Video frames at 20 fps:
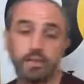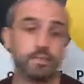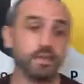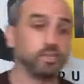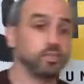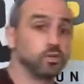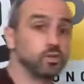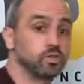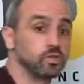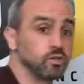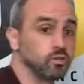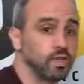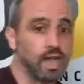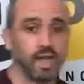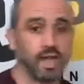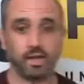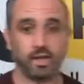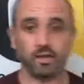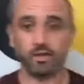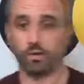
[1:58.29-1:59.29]
Make sure you turn
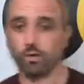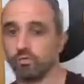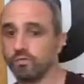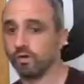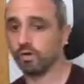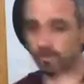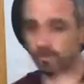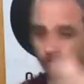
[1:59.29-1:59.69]
that hand over.